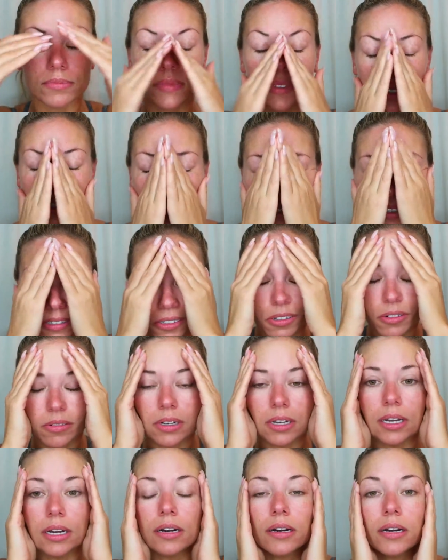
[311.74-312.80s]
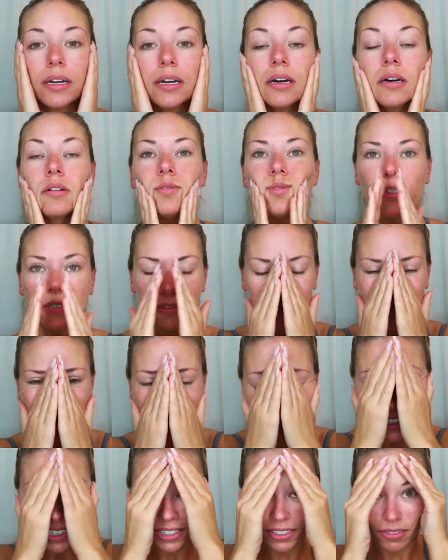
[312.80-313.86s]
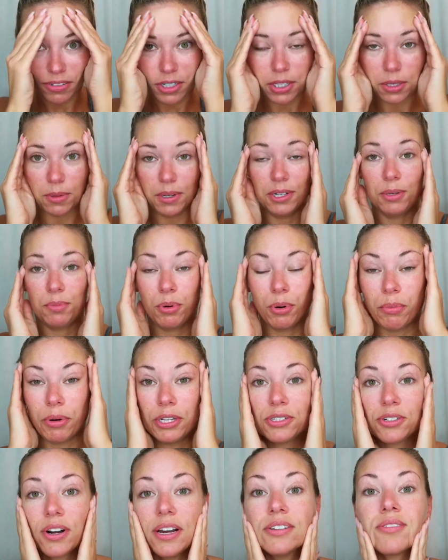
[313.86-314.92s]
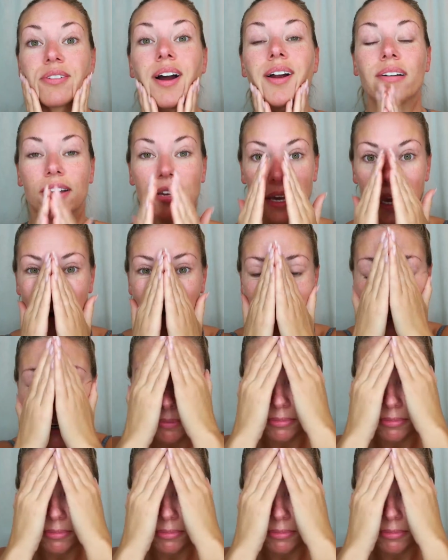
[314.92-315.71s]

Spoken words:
T-zone area. It's really, really weird to put moisturizer on camera,